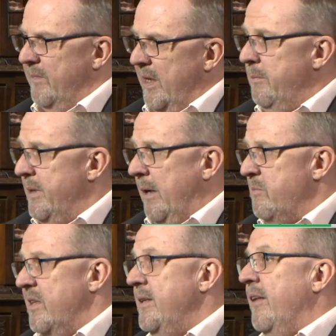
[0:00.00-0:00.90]
And it
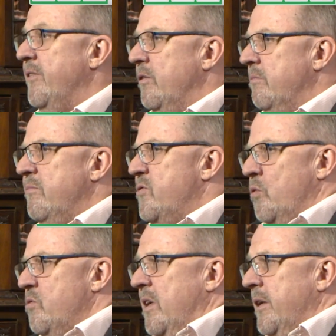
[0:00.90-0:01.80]
becomes another
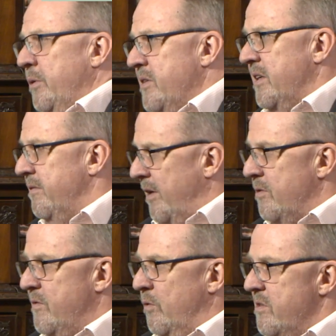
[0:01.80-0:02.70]
source of liquidity for
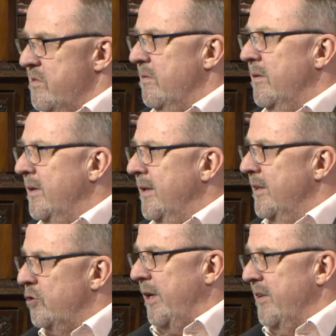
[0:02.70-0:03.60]
those voice
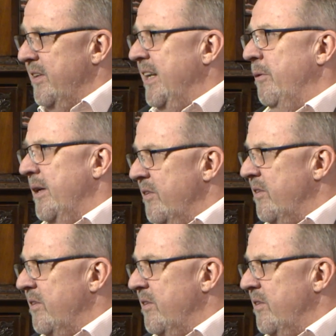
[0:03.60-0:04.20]
traders anyway, doesn't